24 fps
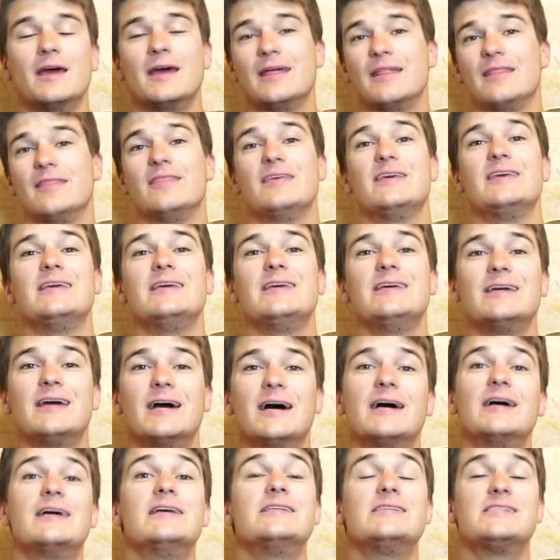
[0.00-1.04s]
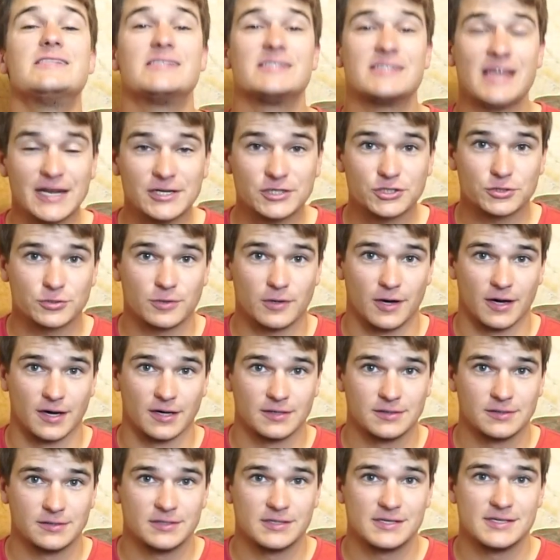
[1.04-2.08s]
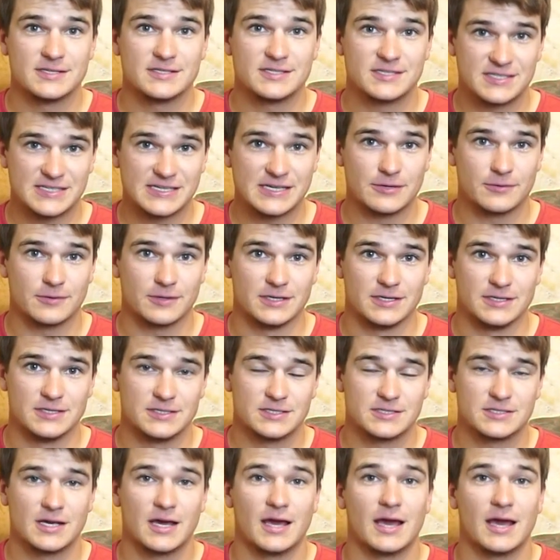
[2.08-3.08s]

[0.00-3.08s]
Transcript: the Settra Series,